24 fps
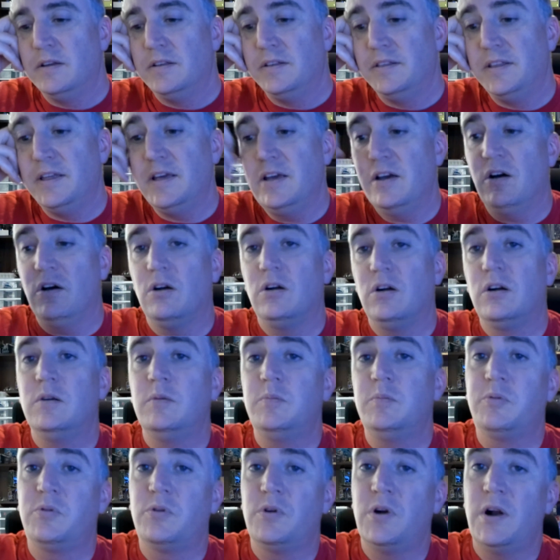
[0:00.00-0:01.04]
They
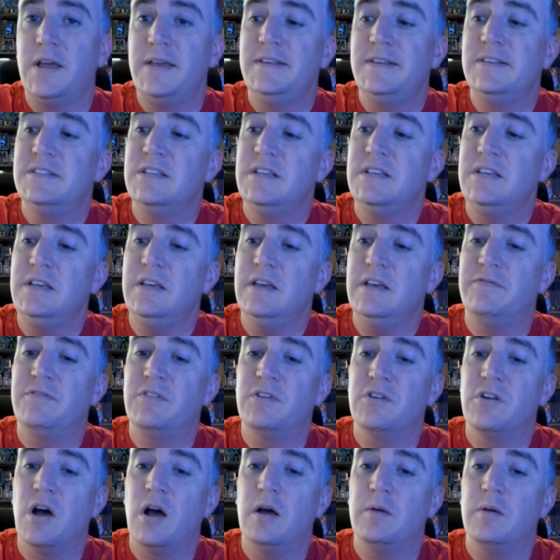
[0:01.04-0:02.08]
are pricey if
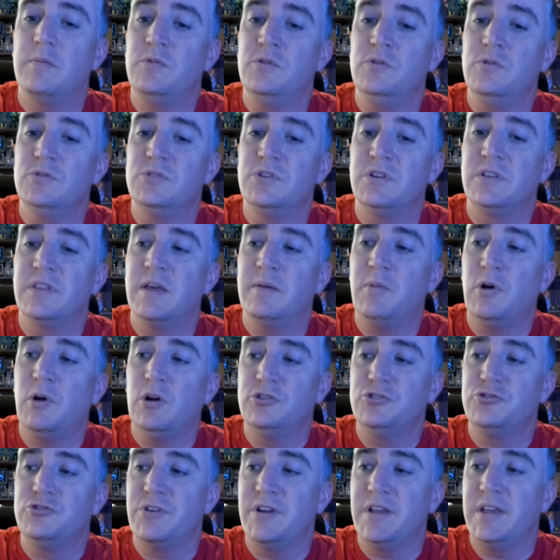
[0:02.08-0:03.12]
you're not using them
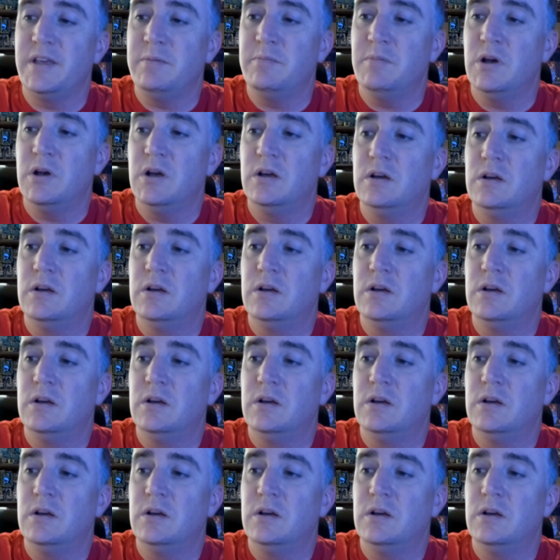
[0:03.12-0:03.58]
on Dream.